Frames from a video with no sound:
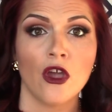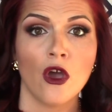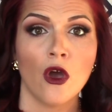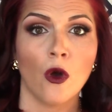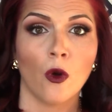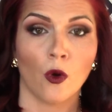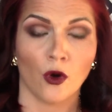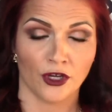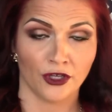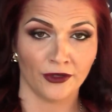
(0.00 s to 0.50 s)

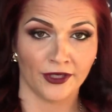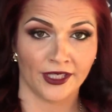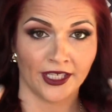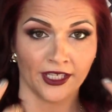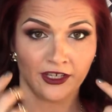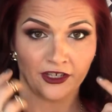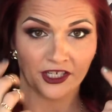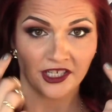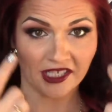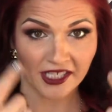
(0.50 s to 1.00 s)
or you
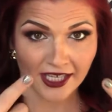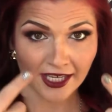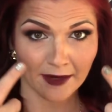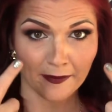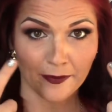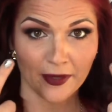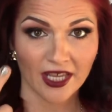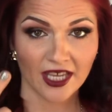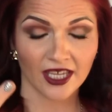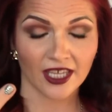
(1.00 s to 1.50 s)
see your
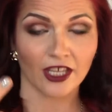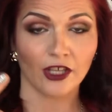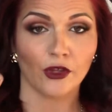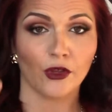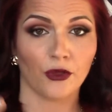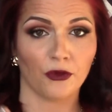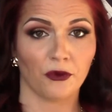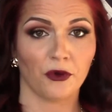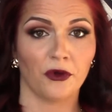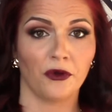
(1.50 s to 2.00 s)
skin peeking
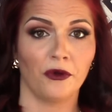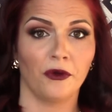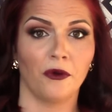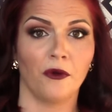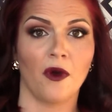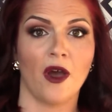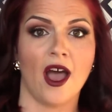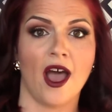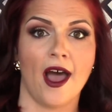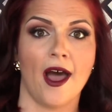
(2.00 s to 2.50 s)

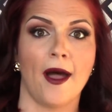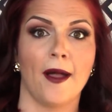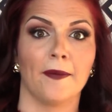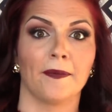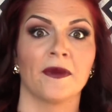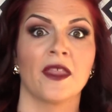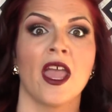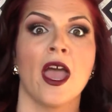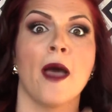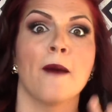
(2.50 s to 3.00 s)
through.
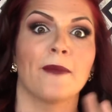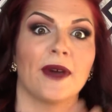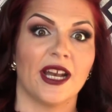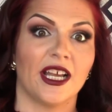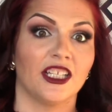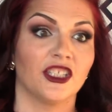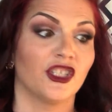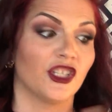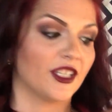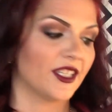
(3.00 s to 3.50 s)
But
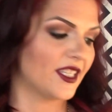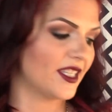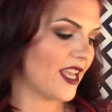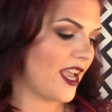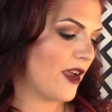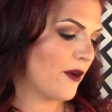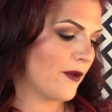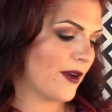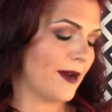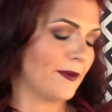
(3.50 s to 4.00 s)
I'll just
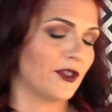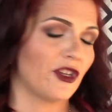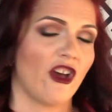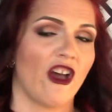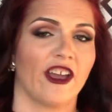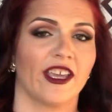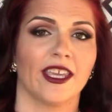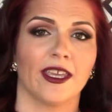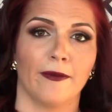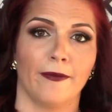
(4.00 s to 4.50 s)
say when I'm
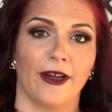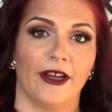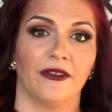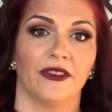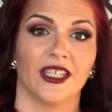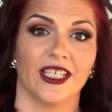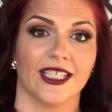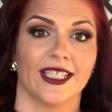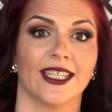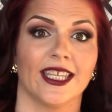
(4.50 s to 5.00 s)
talking
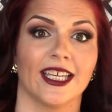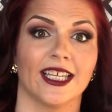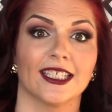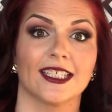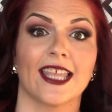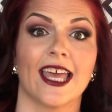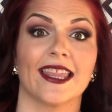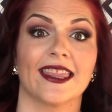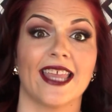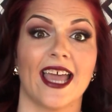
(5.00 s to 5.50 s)
about these things
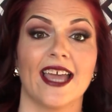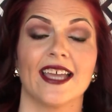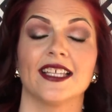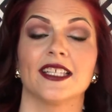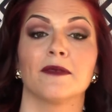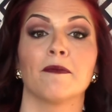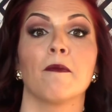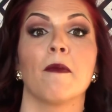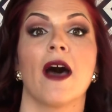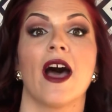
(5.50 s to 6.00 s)
that
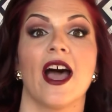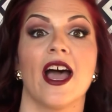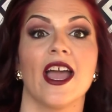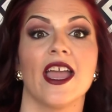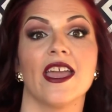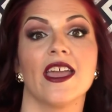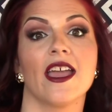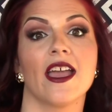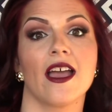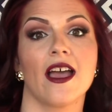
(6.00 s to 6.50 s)
is
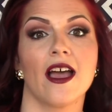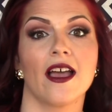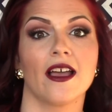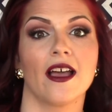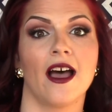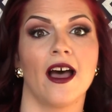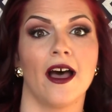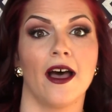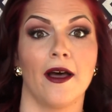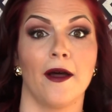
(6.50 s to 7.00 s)
my
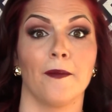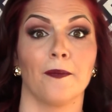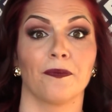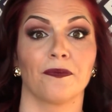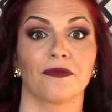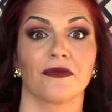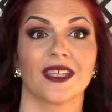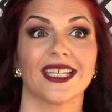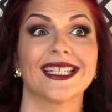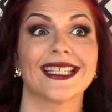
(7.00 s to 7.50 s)

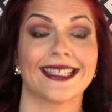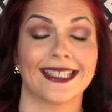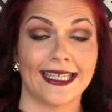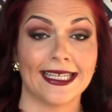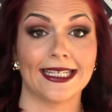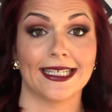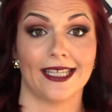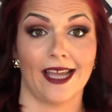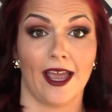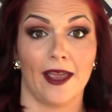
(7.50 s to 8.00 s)

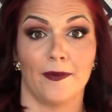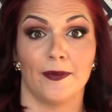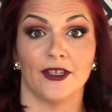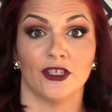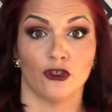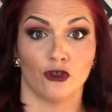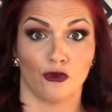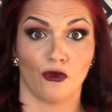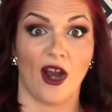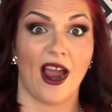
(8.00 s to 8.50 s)
skin type
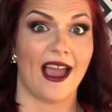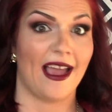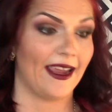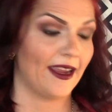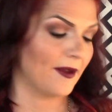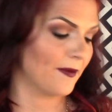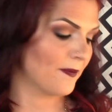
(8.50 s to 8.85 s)
is dry.